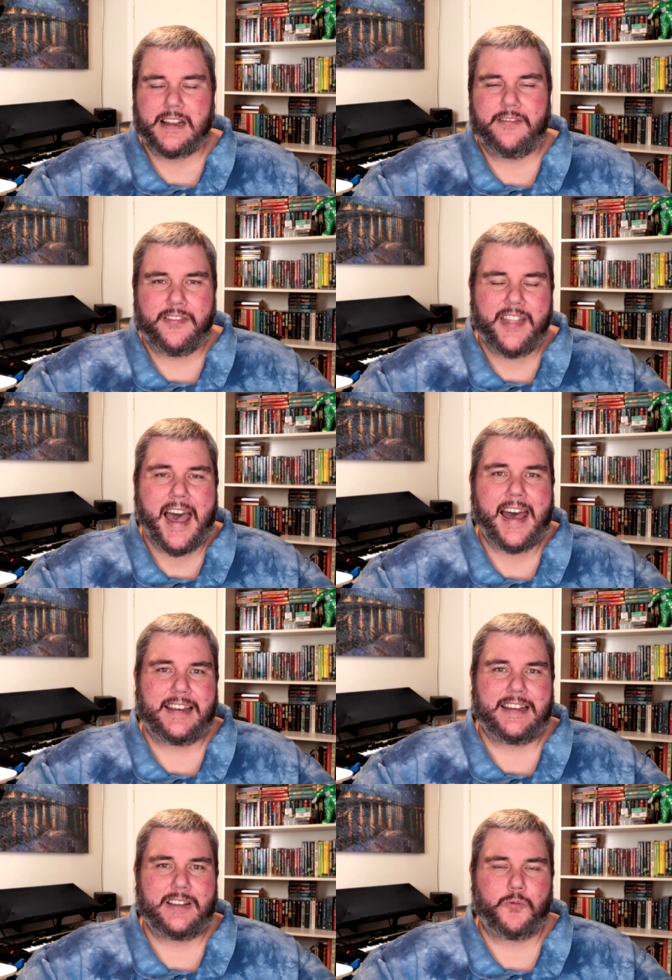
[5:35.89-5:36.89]
And
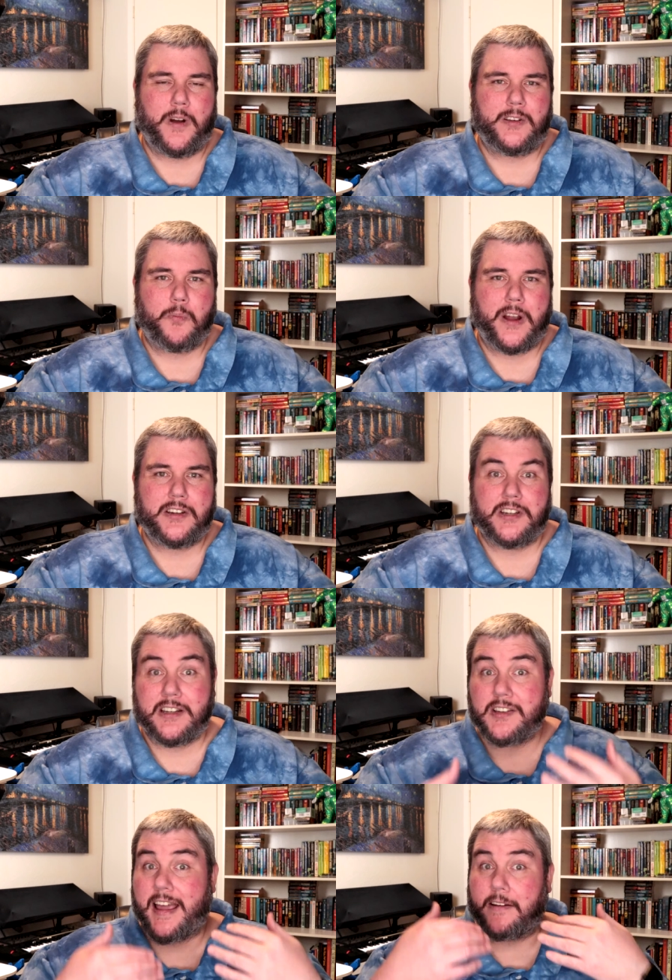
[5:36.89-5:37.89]
that is what depression
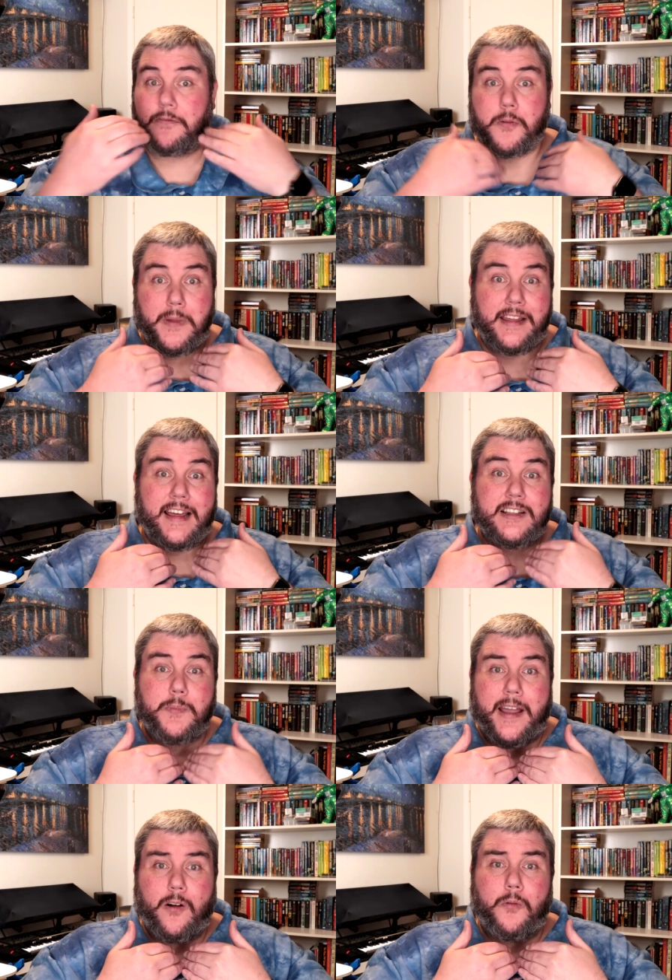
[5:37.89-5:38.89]
is like for me. That
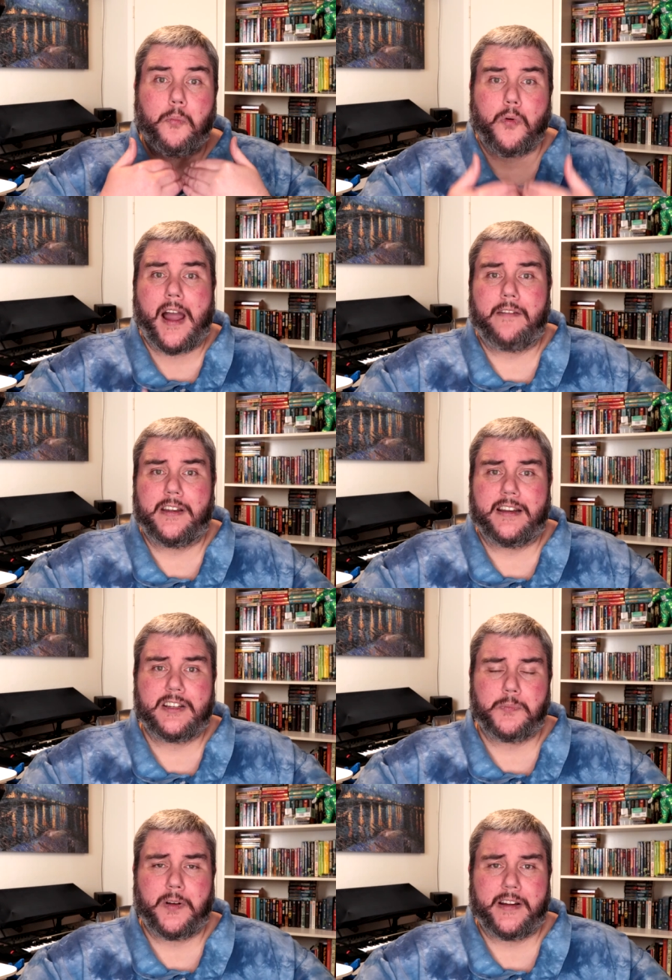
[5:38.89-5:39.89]
is my own private
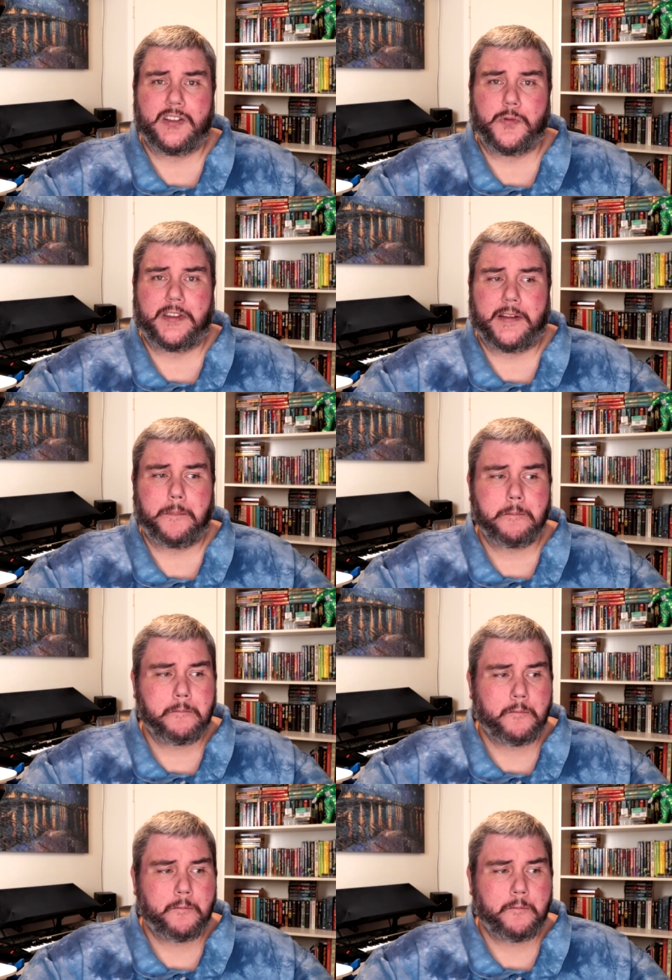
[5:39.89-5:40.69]
experience with it.